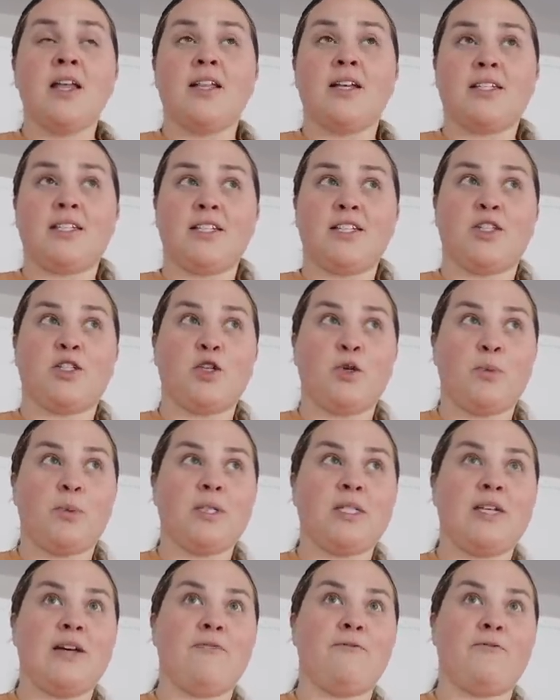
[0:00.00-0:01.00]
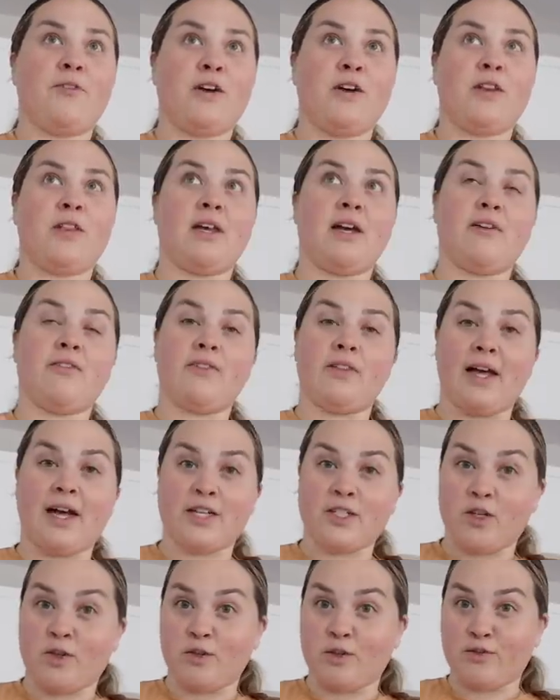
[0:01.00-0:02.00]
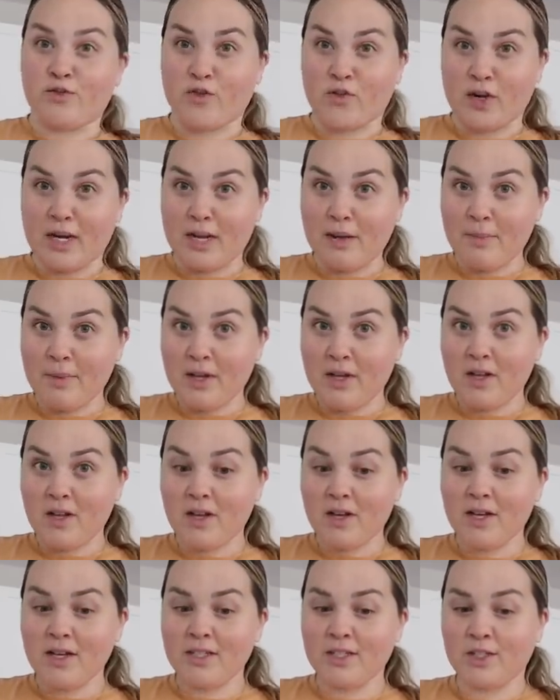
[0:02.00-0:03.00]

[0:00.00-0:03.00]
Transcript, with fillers: This is two percent Fairlife lactose-free milk.